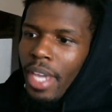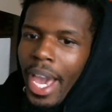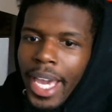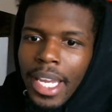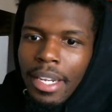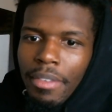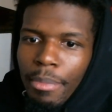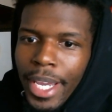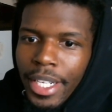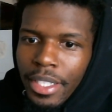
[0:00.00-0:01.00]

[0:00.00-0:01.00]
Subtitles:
I can't even make